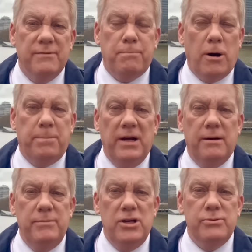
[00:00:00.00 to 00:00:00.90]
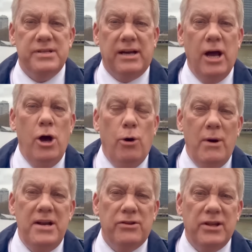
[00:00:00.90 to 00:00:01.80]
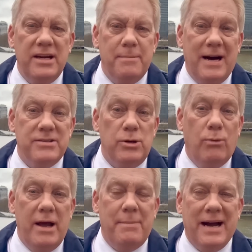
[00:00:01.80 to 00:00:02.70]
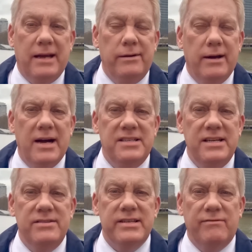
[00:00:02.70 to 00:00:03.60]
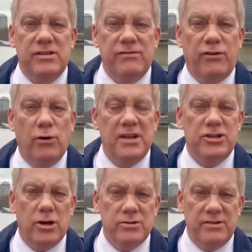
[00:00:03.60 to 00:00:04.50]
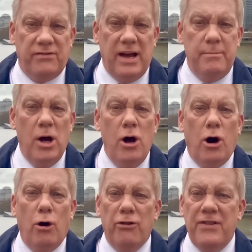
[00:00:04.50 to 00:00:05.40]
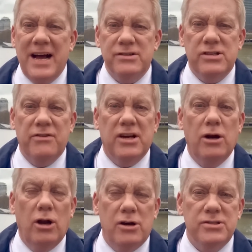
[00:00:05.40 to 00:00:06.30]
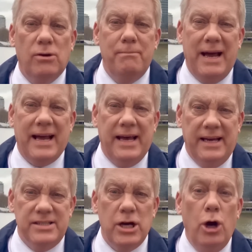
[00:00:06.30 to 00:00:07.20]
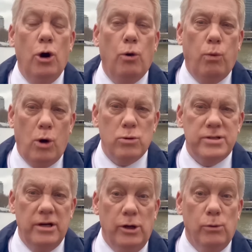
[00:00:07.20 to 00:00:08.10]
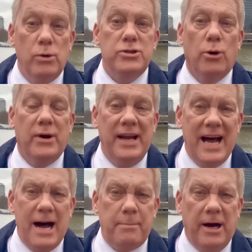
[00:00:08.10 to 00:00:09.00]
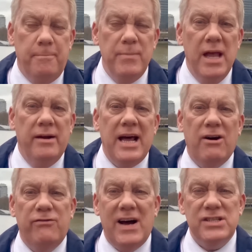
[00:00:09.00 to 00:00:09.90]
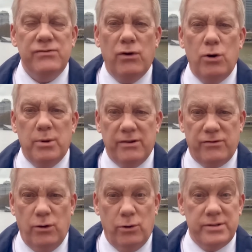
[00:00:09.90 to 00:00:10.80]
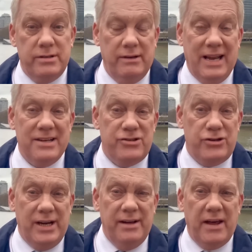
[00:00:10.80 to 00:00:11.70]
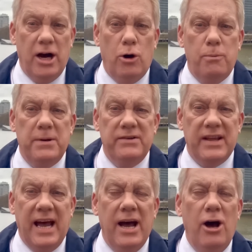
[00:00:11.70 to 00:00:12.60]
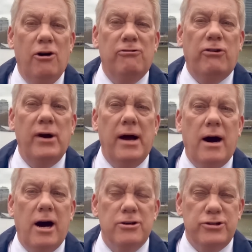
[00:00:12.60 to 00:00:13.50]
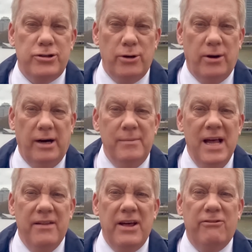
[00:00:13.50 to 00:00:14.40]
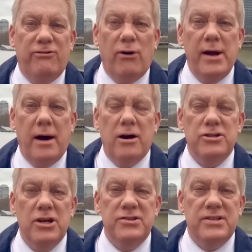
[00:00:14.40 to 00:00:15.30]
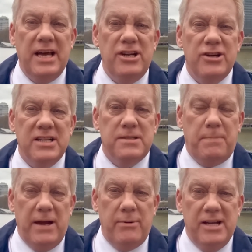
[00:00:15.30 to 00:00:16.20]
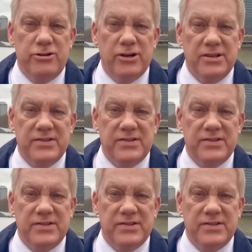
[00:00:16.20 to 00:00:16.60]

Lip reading: of popular music. When you think about it, way back in 1974, they shot to fame, all thanks to the colossal mega hit Waterloo. We're talking ABBA. Now, fast forward, of course, last year they opened their Voyage tour, their Voyage stage experience, should I